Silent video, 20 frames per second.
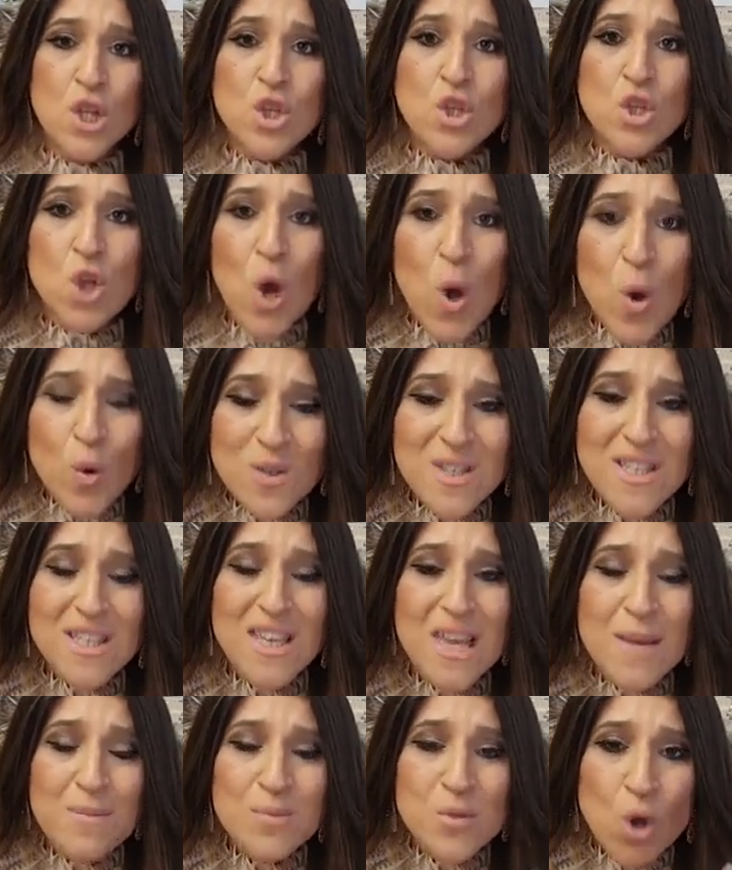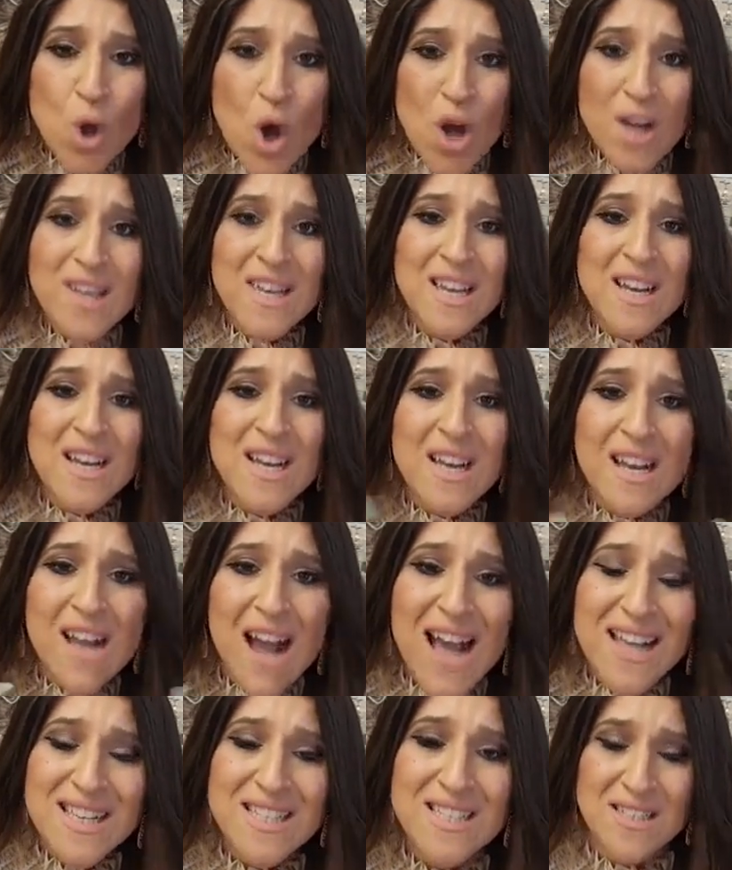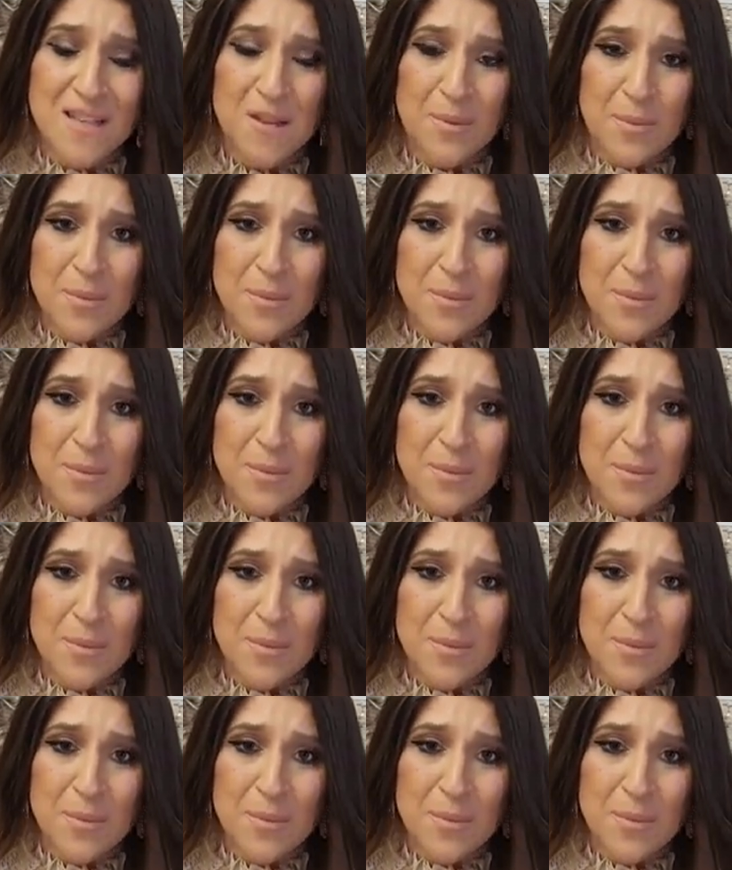Don't keep talking gossip